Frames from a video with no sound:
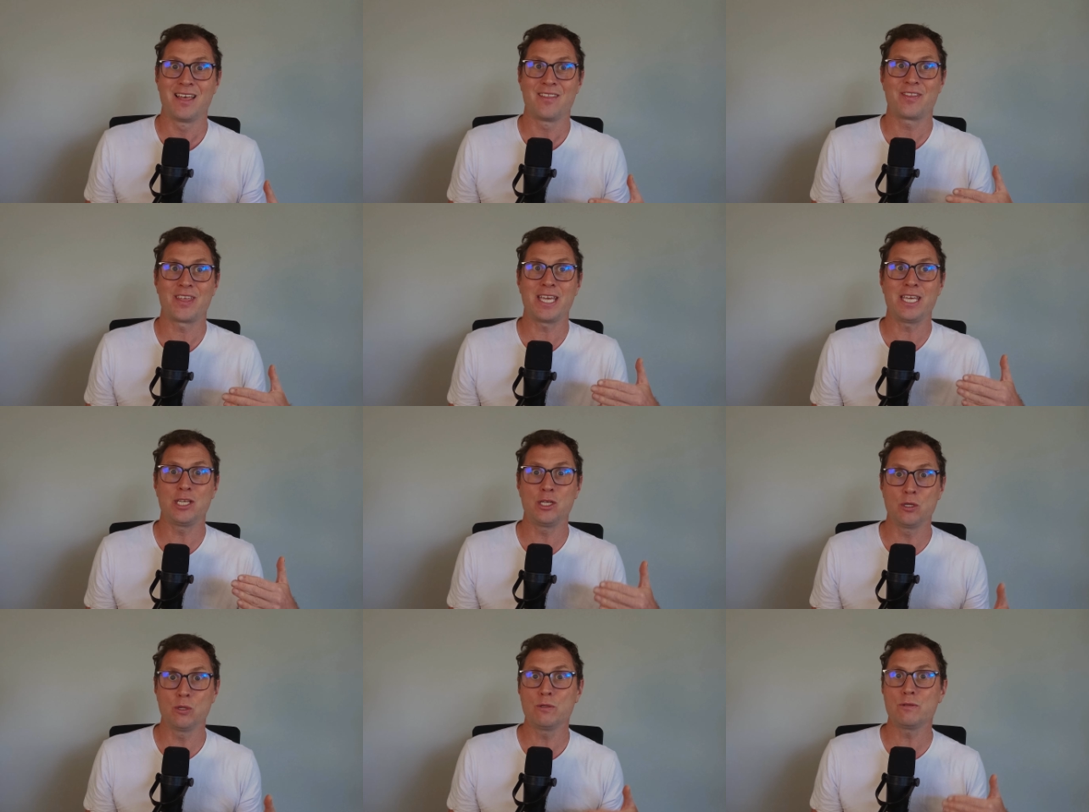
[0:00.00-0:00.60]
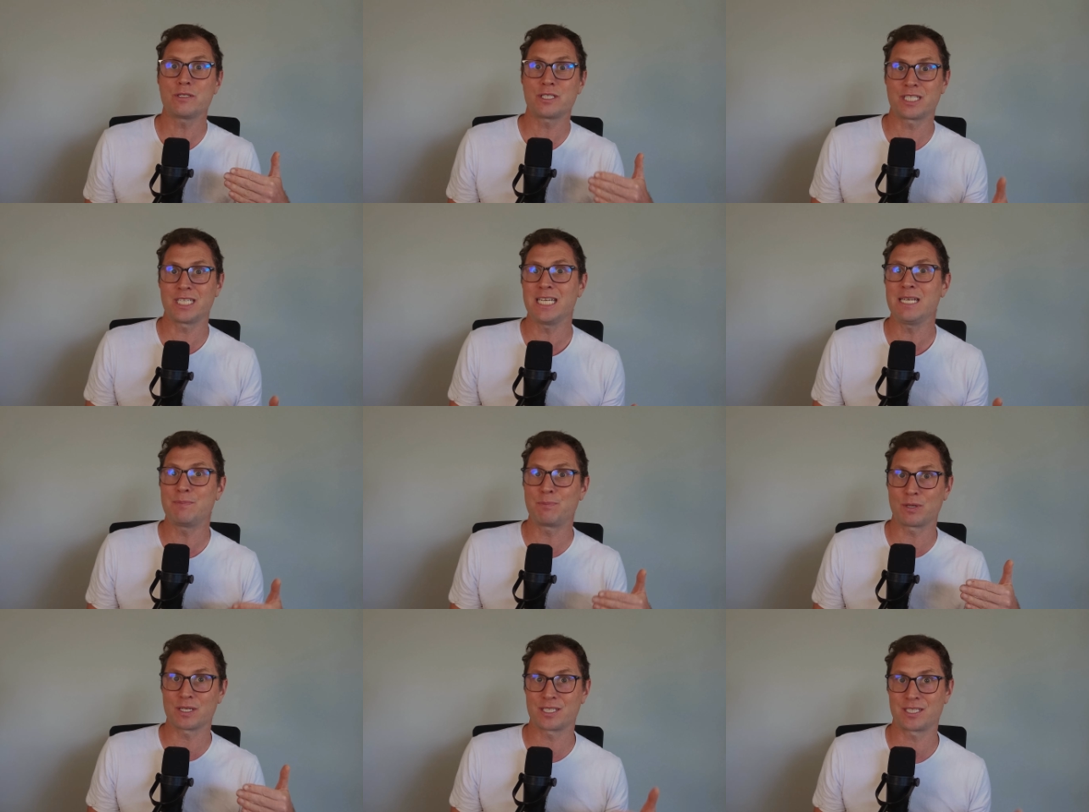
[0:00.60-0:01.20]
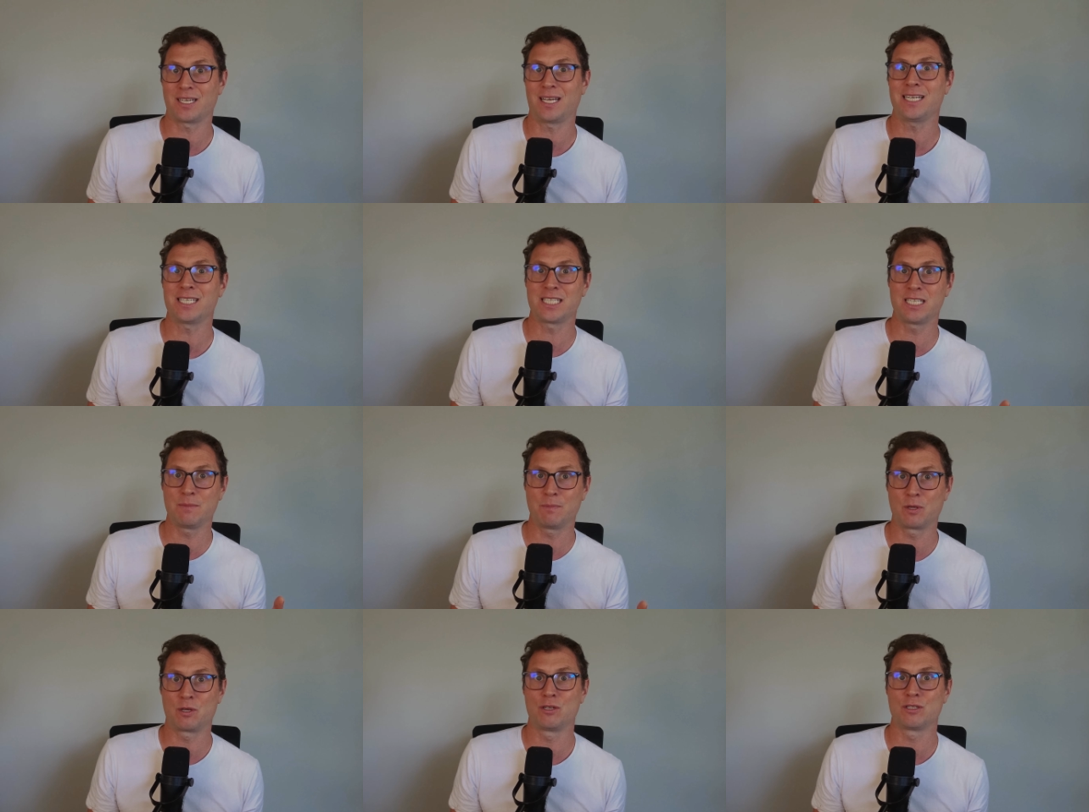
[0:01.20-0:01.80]
They use C
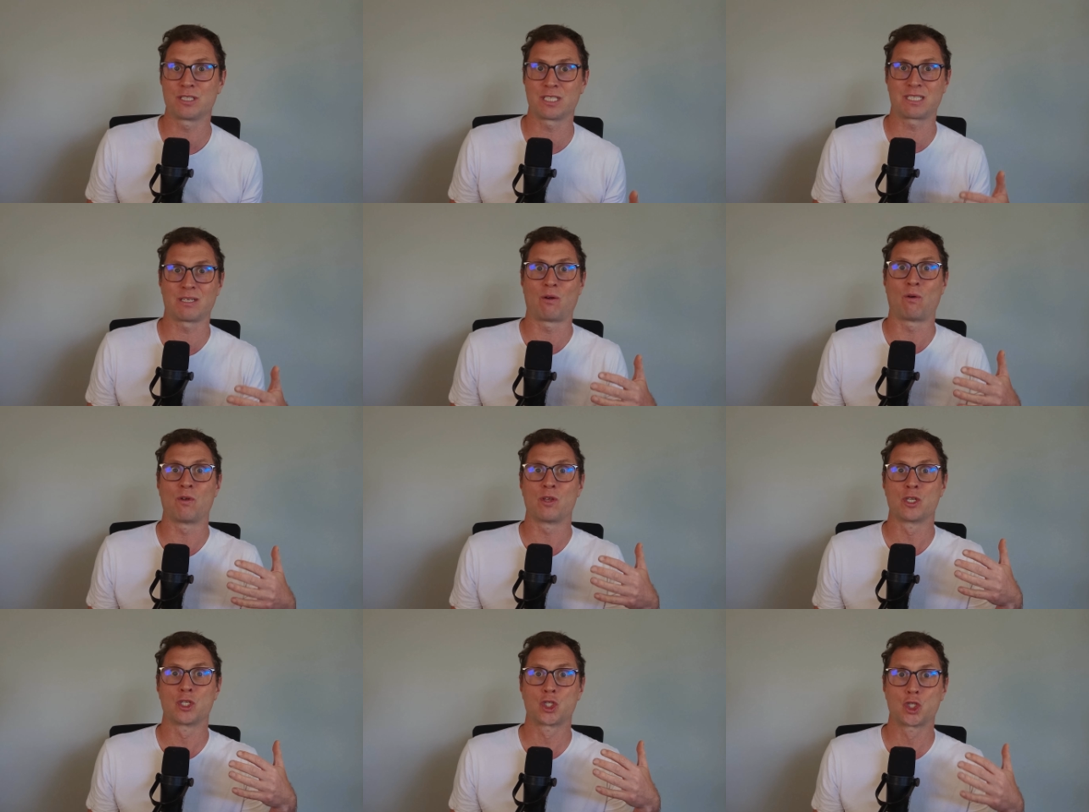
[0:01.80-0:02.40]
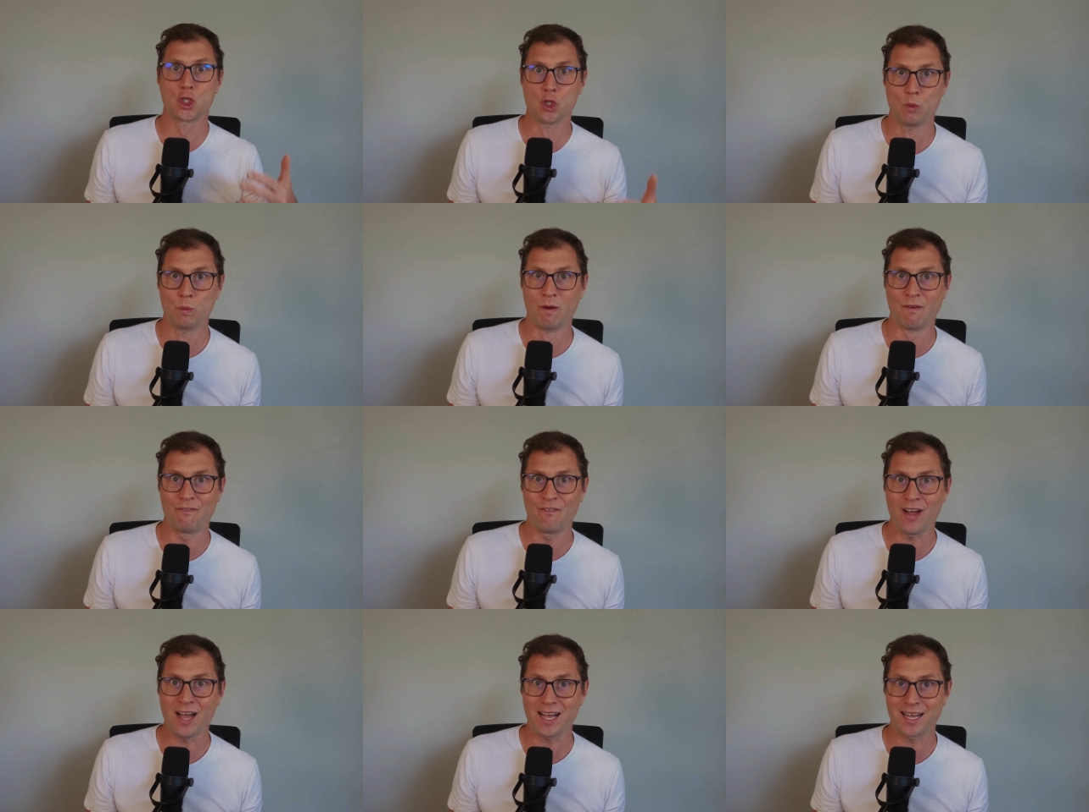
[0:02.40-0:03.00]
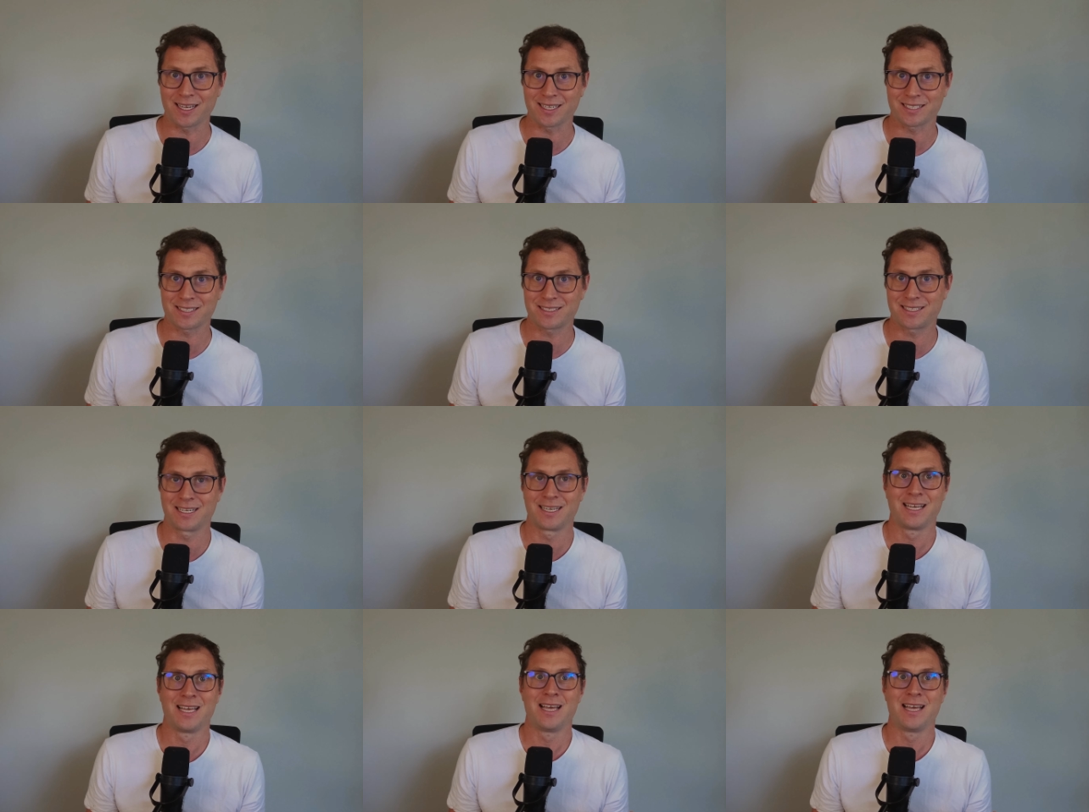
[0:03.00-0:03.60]
precisely because it's super fast.